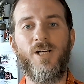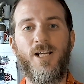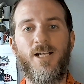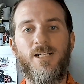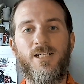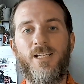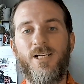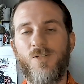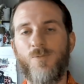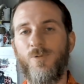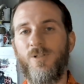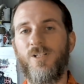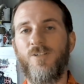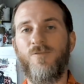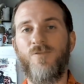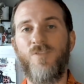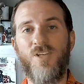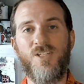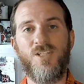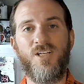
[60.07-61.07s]
ideas when you're
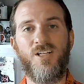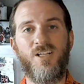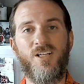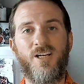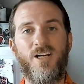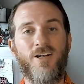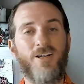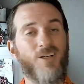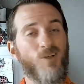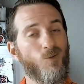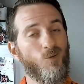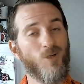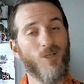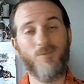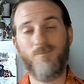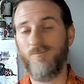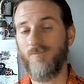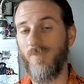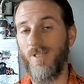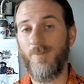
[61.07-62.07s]
visiting the area,
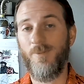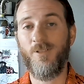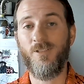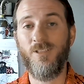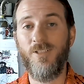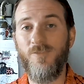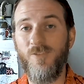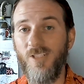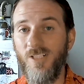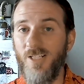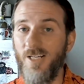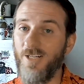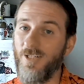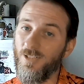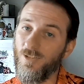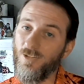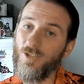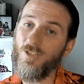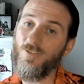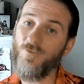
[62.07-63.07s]
or maybe you're living in an area,
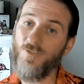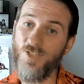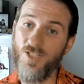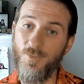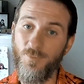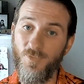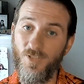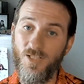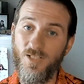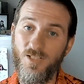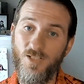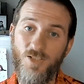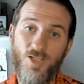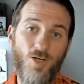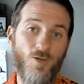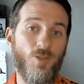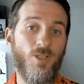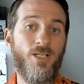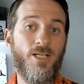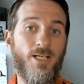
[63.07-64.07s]
you're looking for some things to
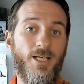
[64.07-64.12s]
do.